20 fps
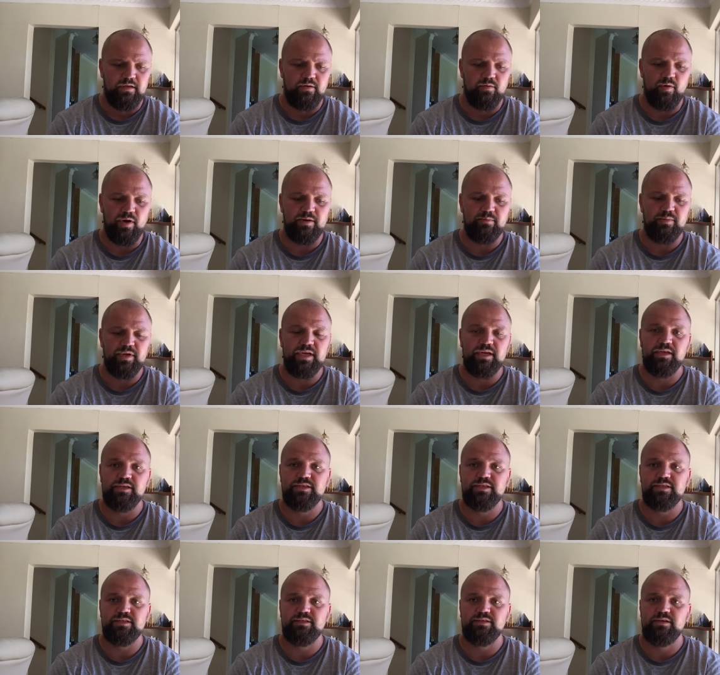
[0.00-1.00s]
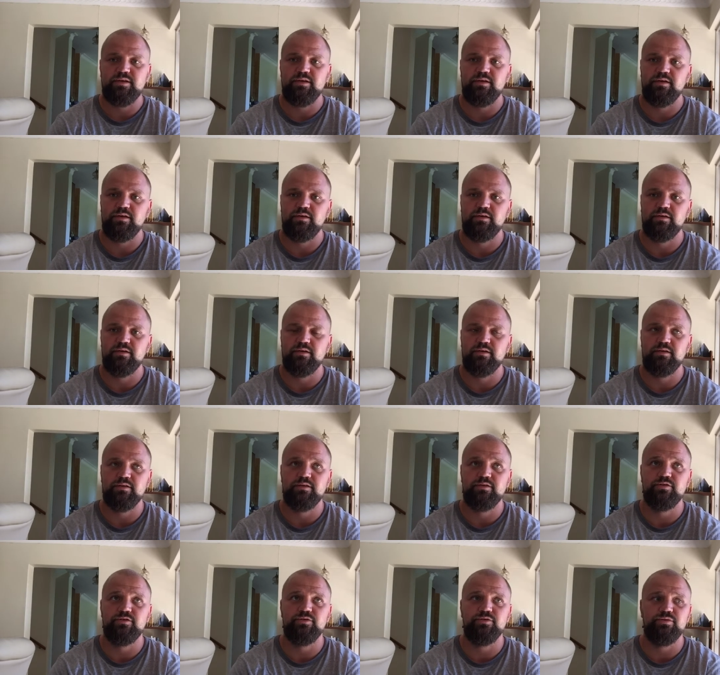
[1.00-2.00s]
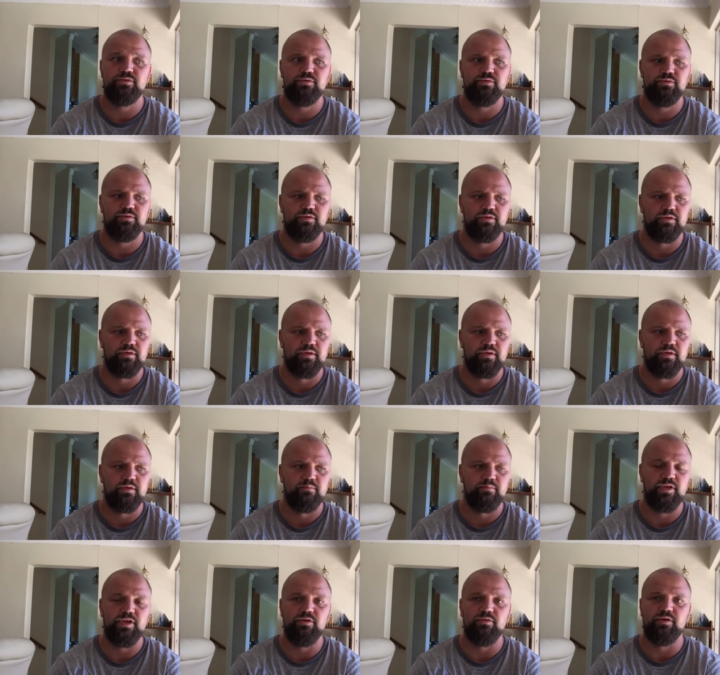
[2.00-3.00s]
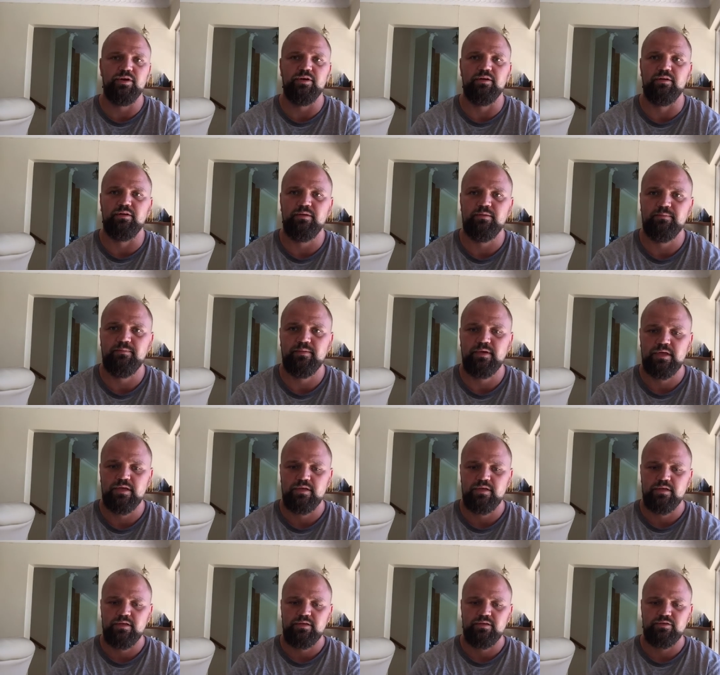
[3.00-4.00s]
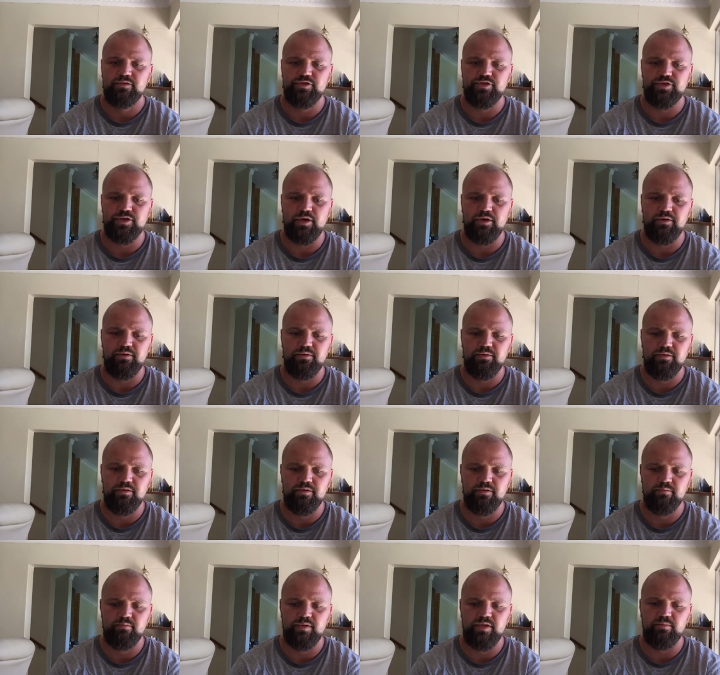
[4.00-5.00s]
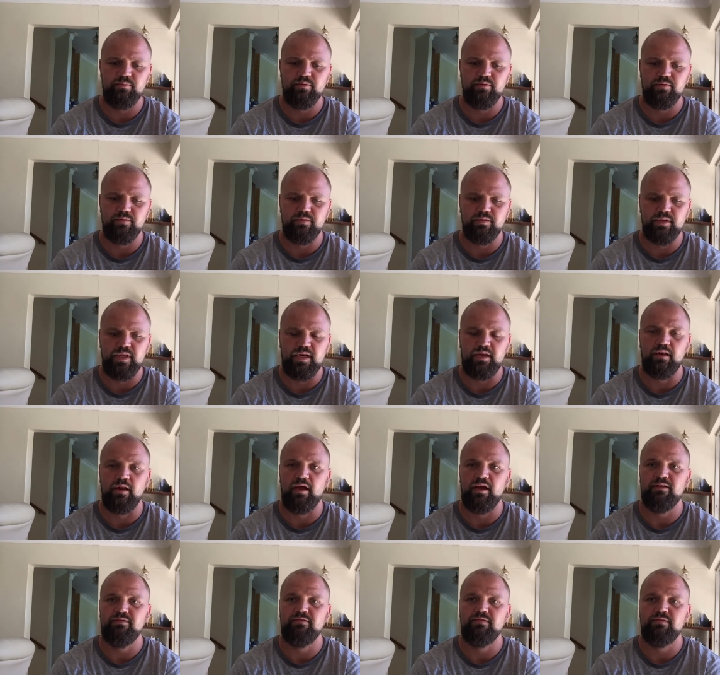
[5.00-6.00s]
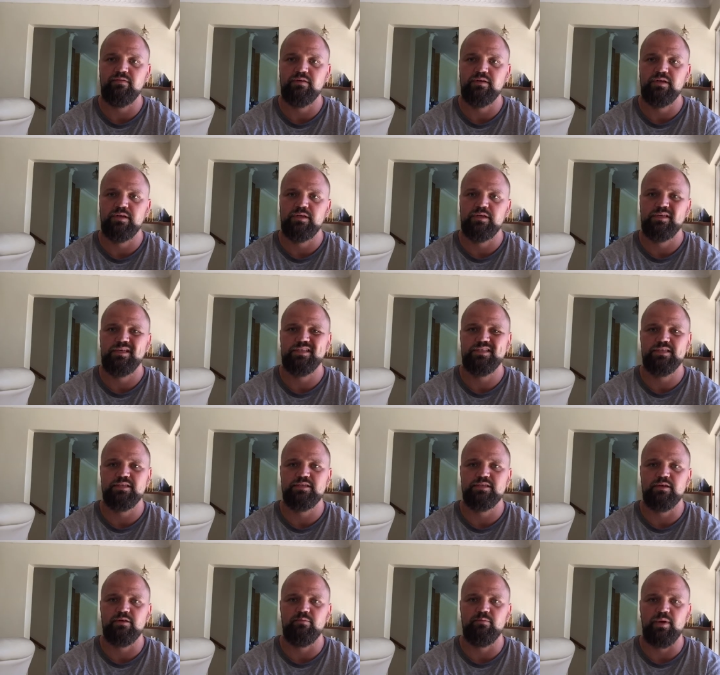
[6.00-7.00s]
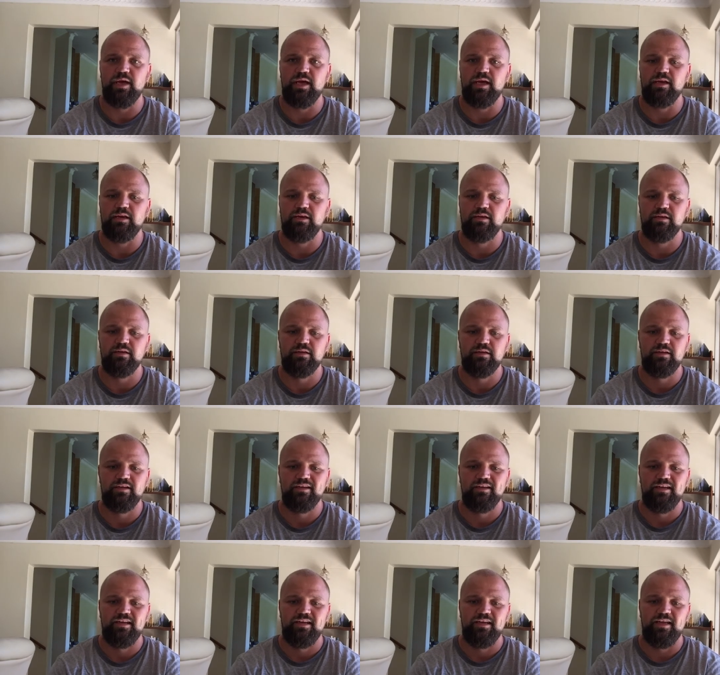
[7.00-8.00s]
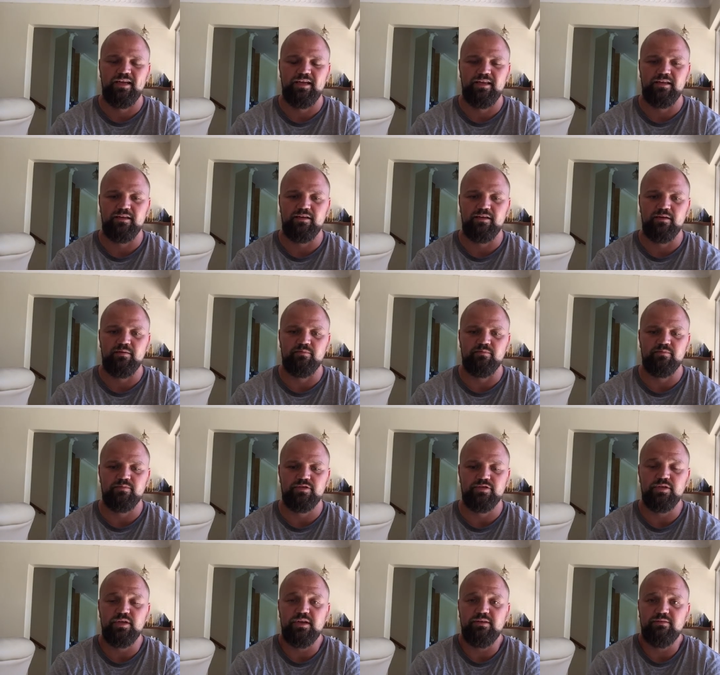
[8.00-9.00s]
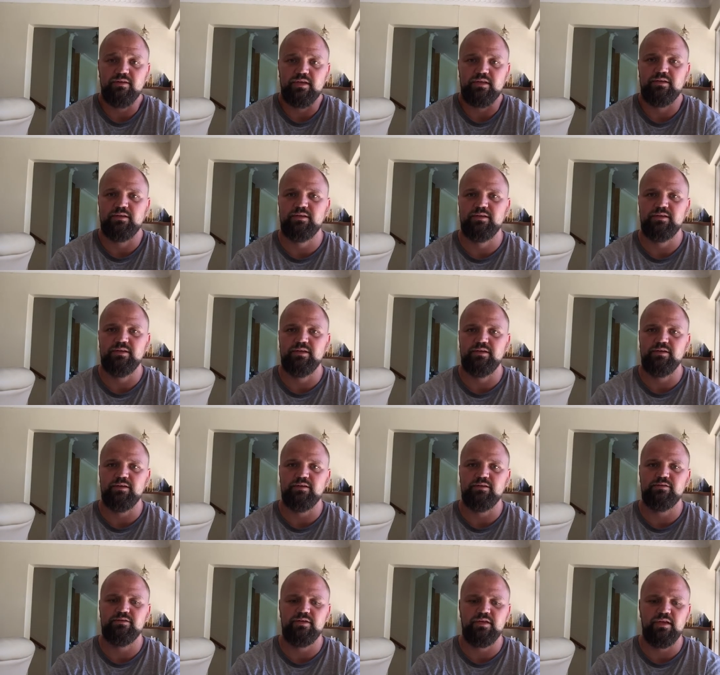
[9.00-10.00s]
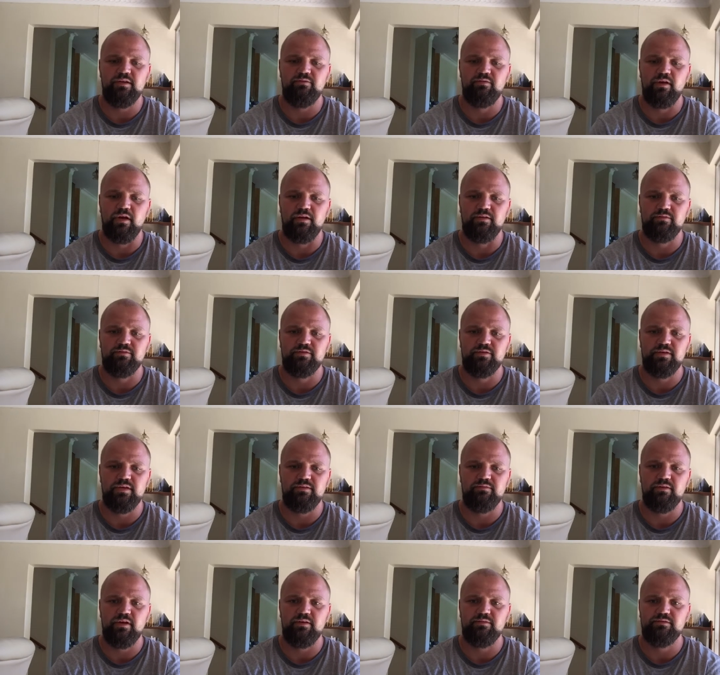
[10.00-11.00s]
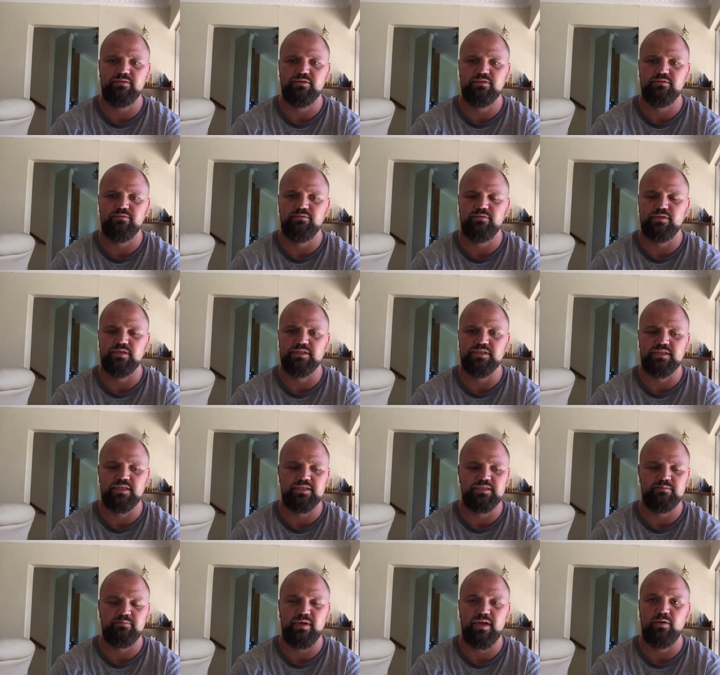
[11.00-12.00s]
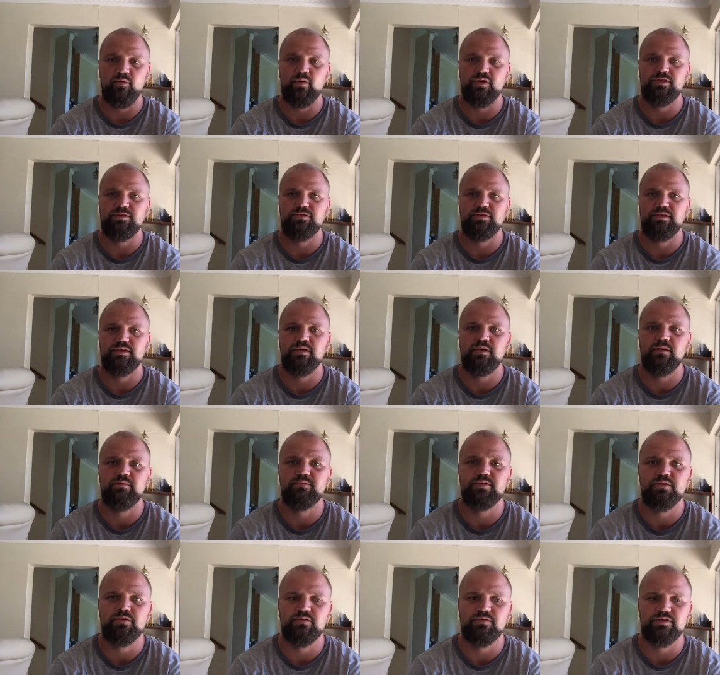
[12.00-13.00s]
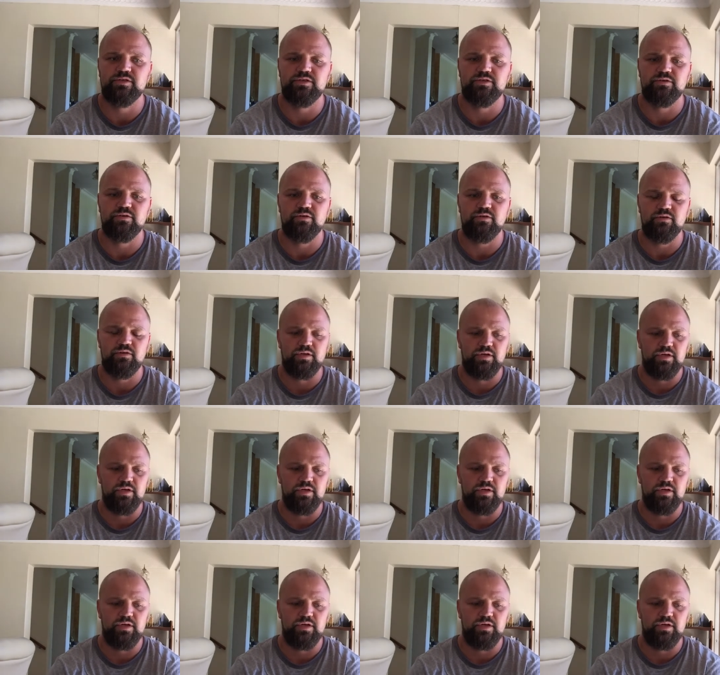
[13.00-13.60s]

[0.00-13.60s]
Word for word: one being just to be real to show people that life isn't so bad and um, to live it, you know, to live life, to live life to the fullest. Doesn't matter what your circumstances are.